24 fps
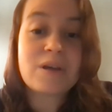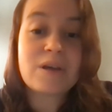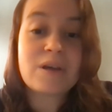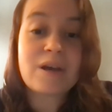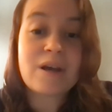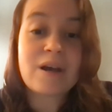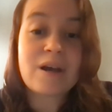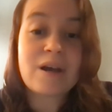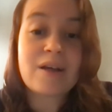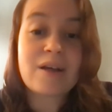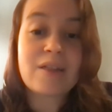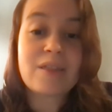
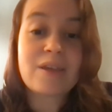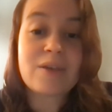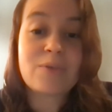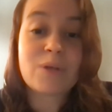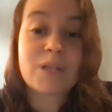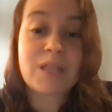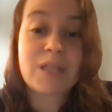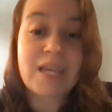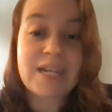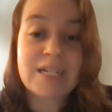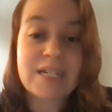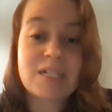that
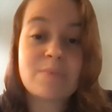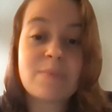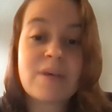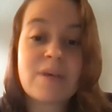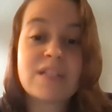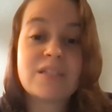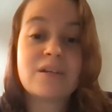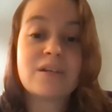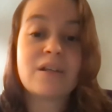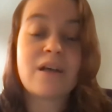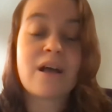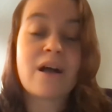relate to
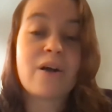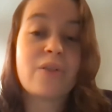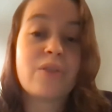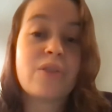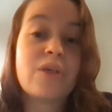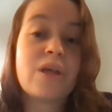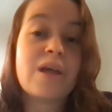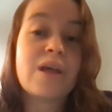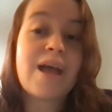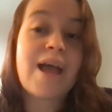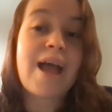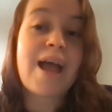mental health
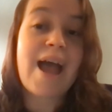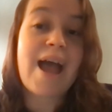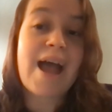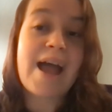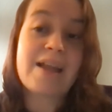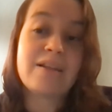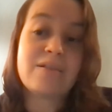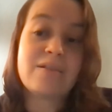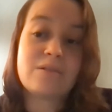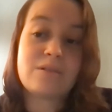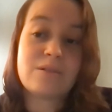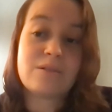
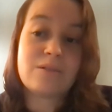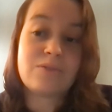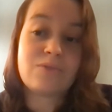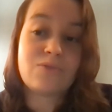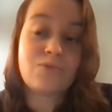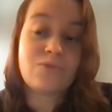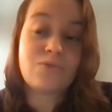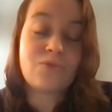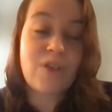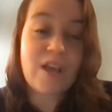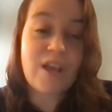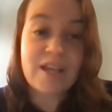and
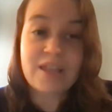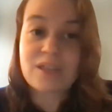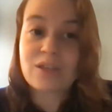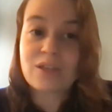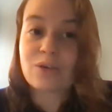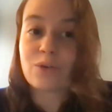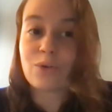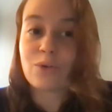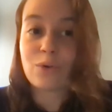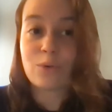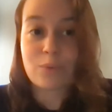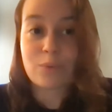faith
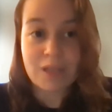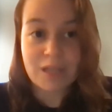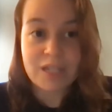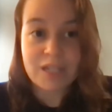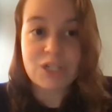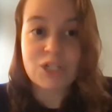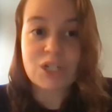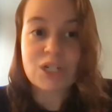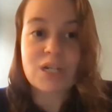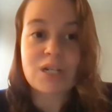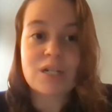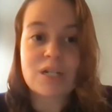or
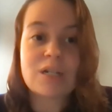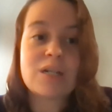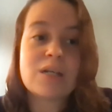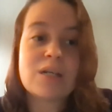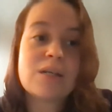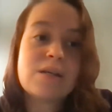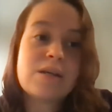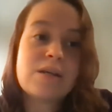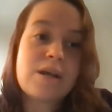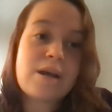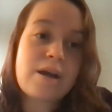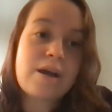religion,
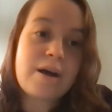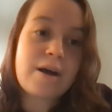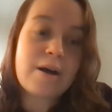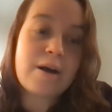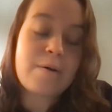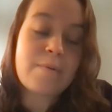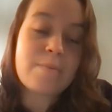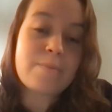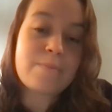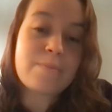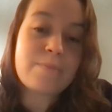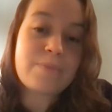
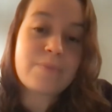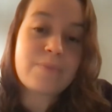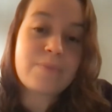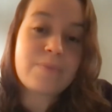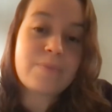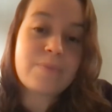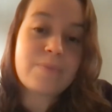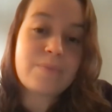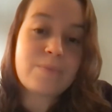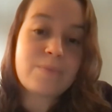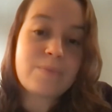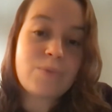
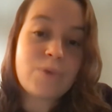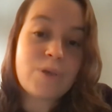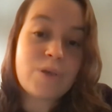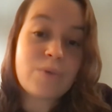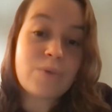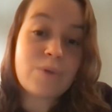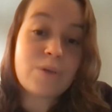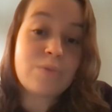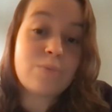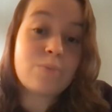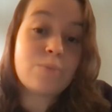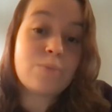we
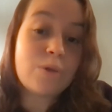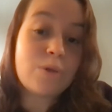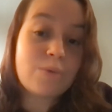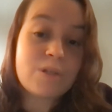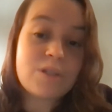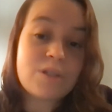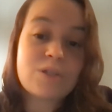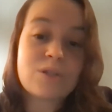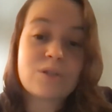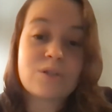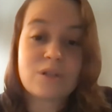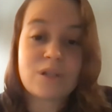
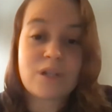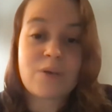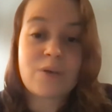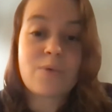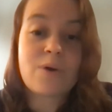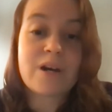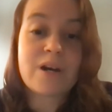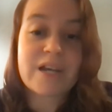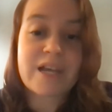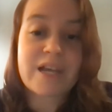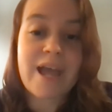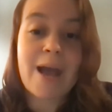would certainly
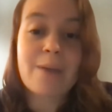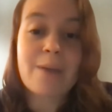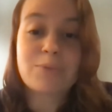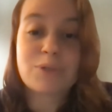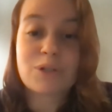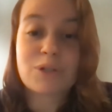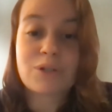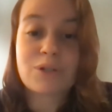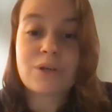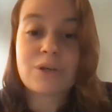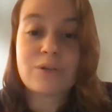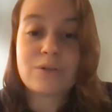want to
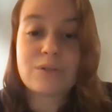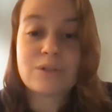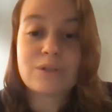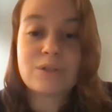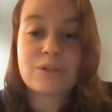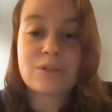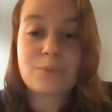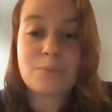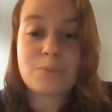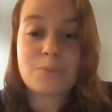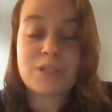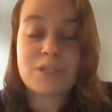capture those.
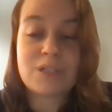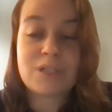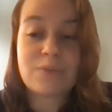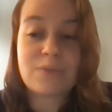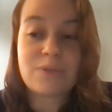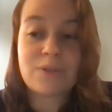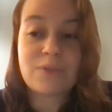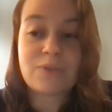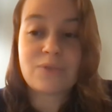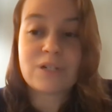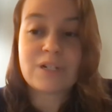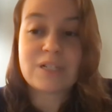So please
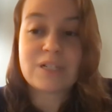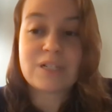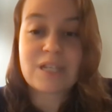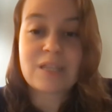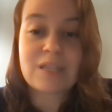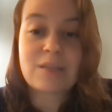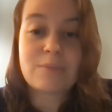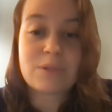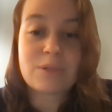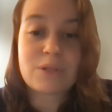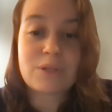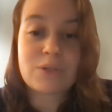feel free to
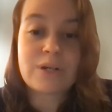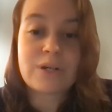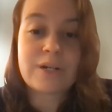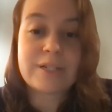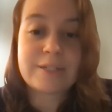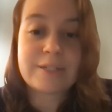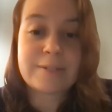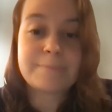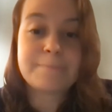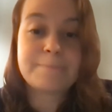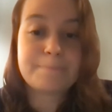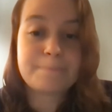send them to
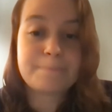us.